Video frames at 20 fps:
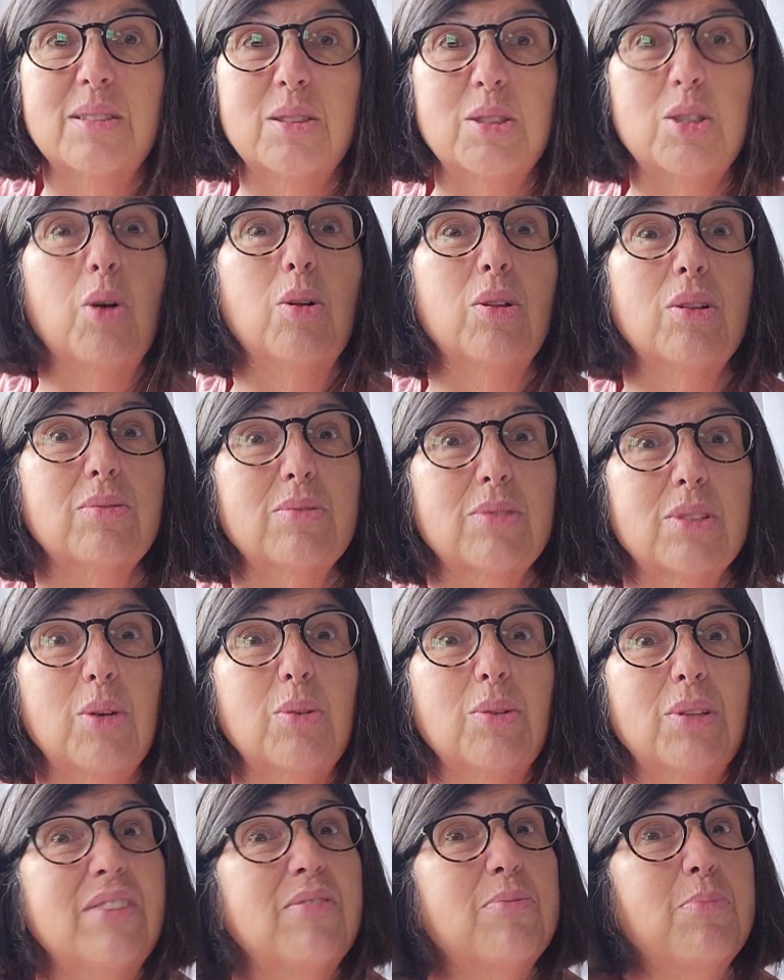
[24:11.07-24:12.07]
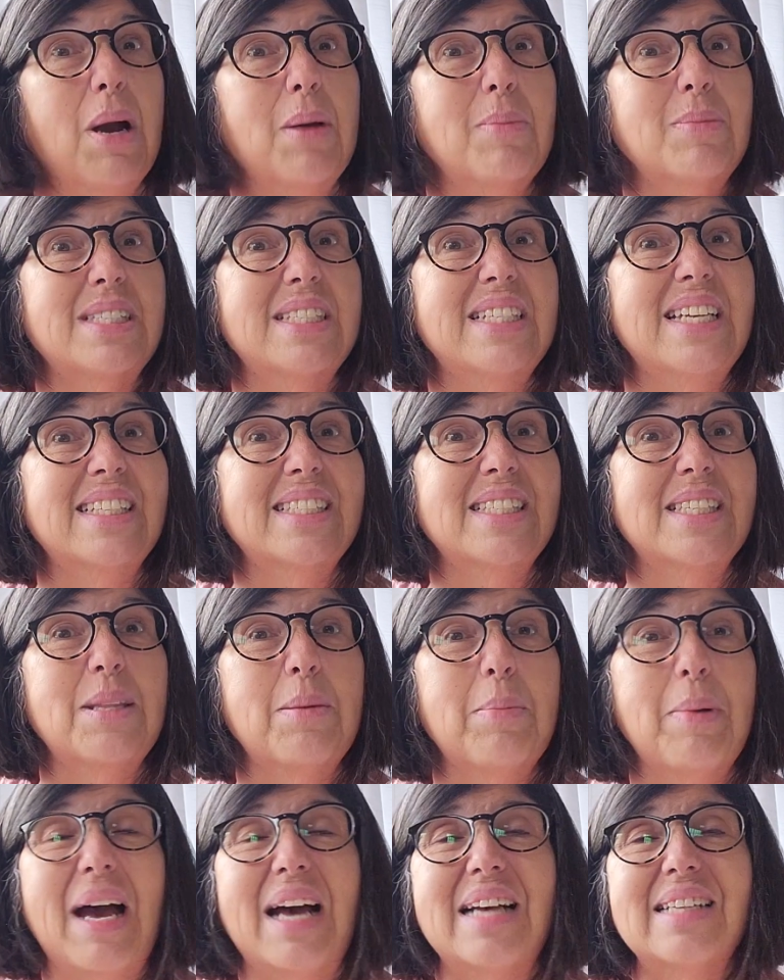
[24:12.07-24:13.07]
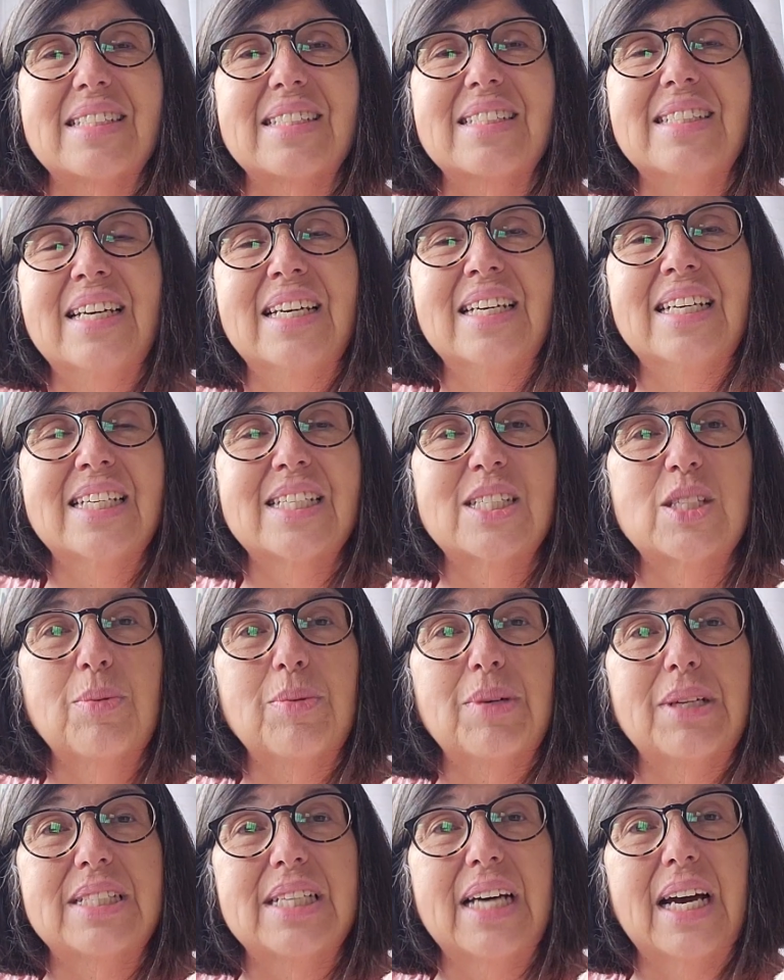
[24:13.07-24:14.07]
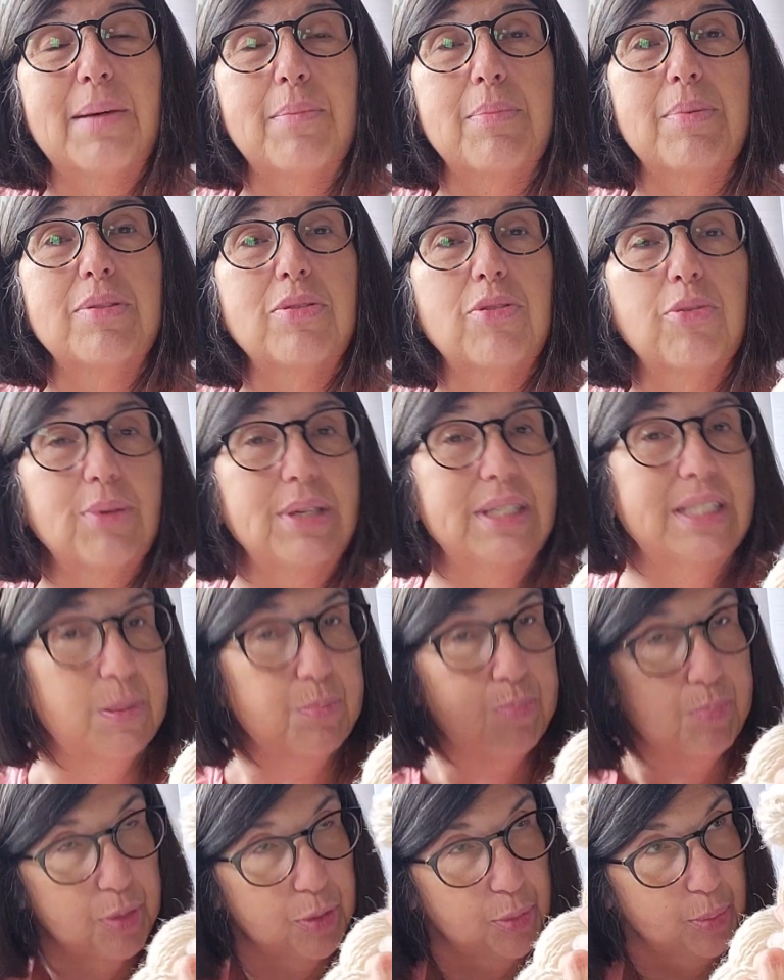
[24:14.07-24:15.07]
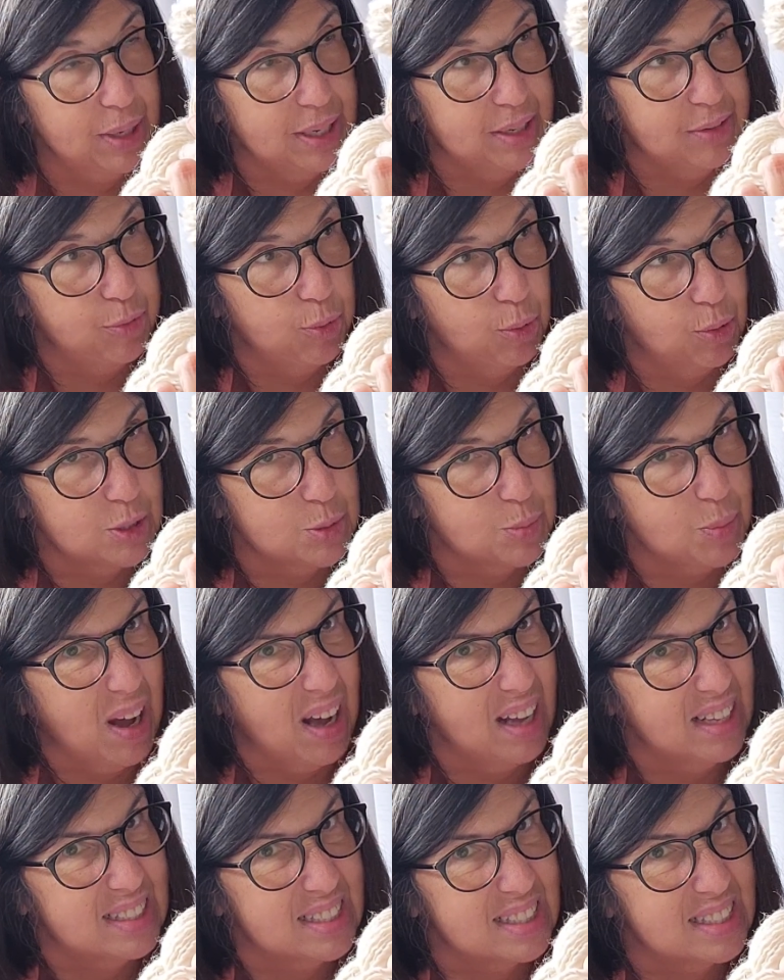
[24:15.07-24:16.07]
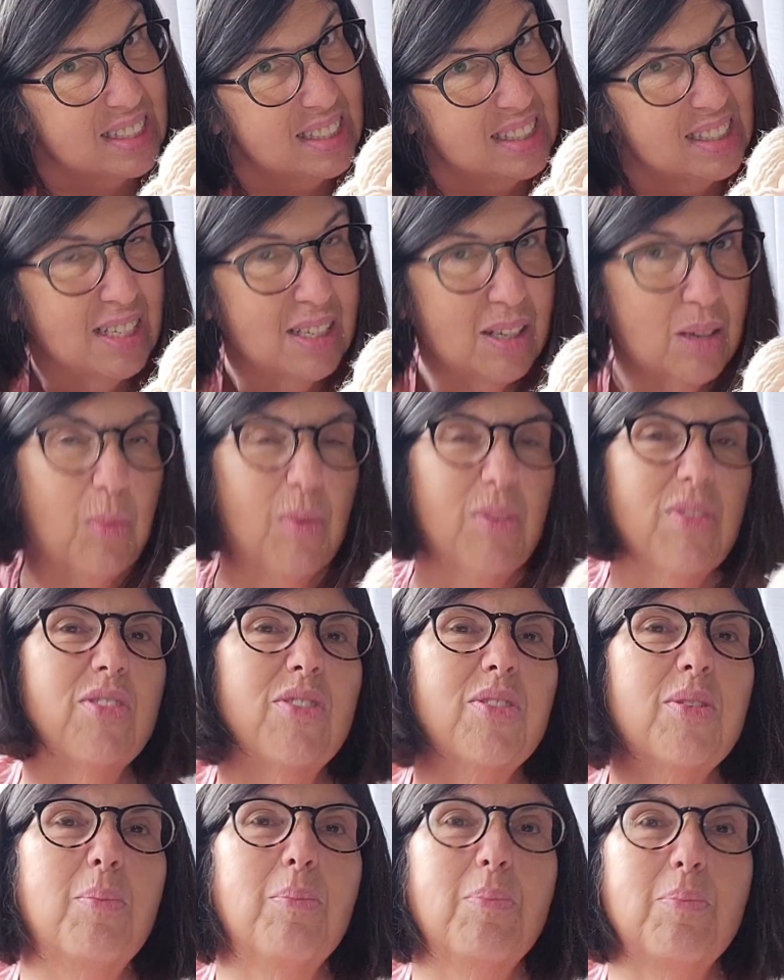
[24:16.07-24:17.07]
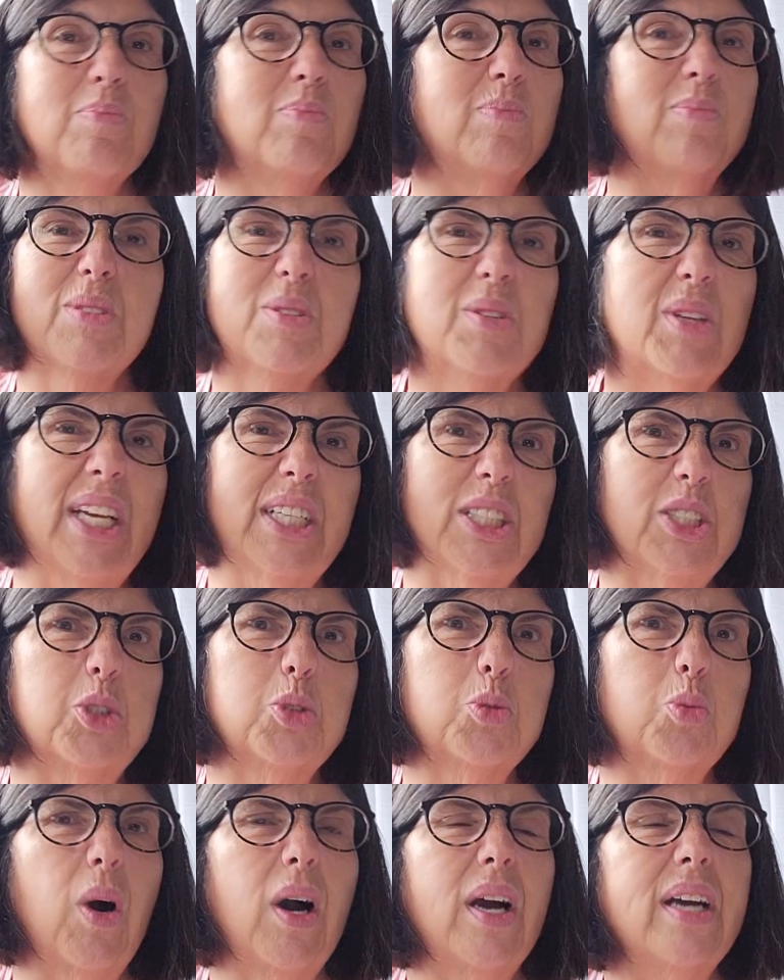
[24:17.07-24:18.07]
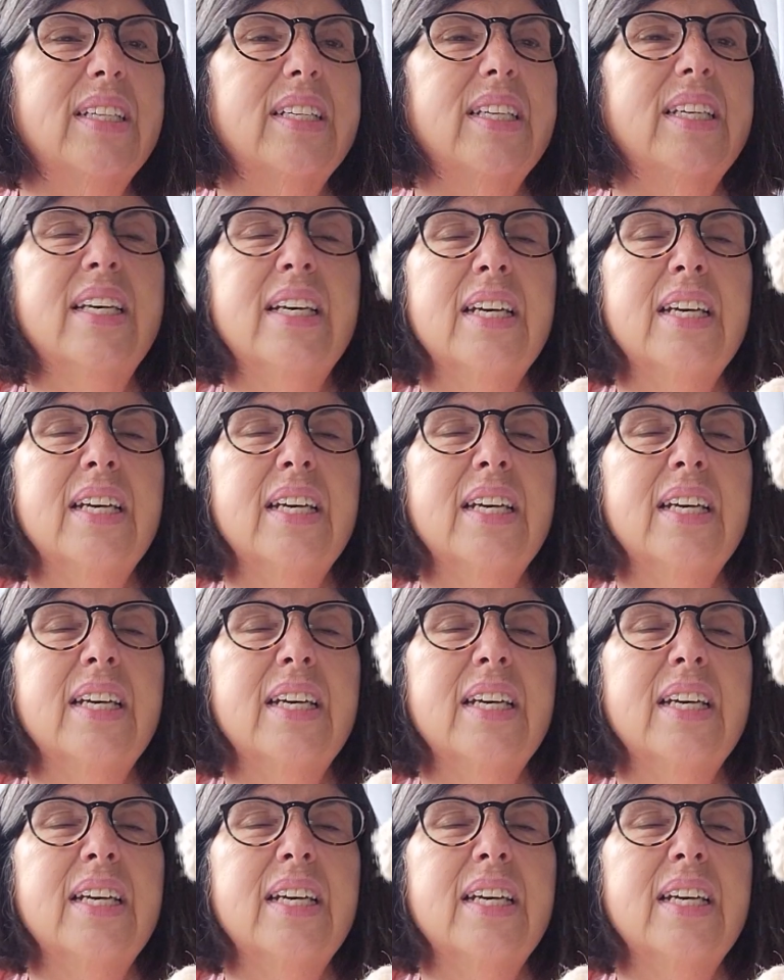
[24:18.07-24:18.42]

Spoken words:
Don't leave my mistakes in the past. So I'm going to tie up in 3 to 4 spots with some kitchen twine.